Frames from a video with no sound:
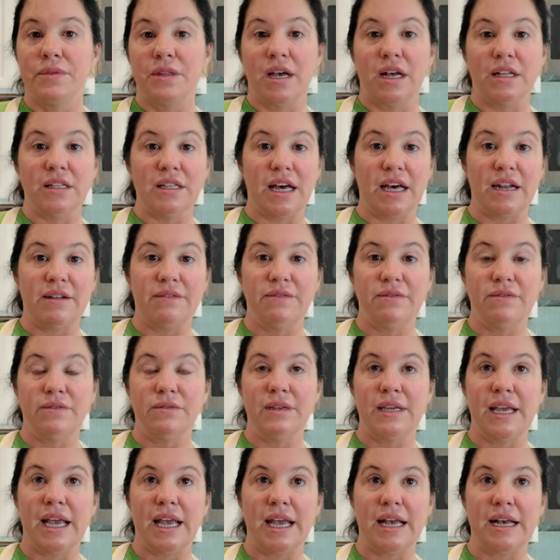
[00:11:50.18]
lot of
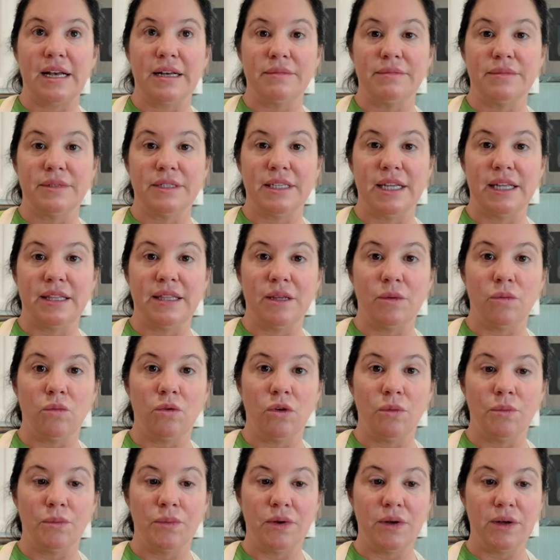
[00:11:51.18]
yams, and then
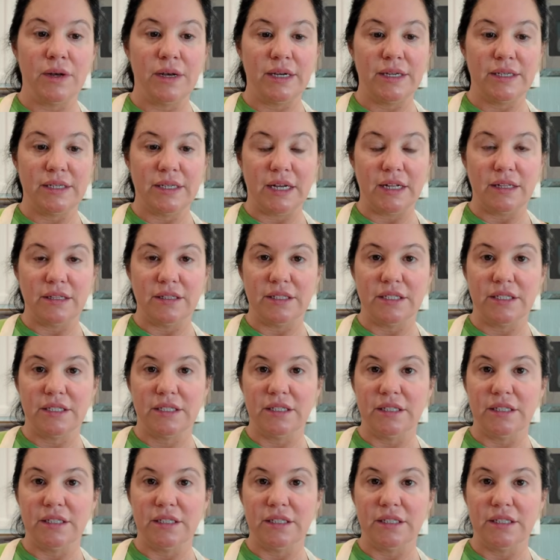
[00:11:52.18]
we'll put a